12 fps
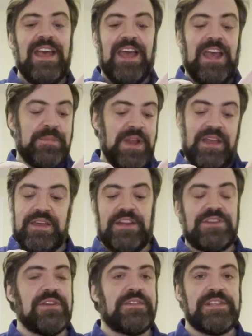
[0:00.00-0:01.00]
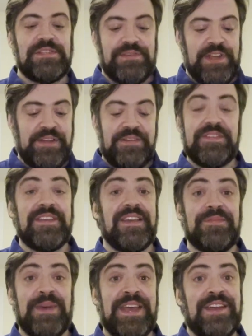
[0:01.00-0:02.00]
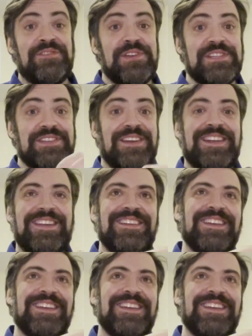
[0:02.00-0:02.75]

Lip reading: I'm not going to turn this around because it has my address on it.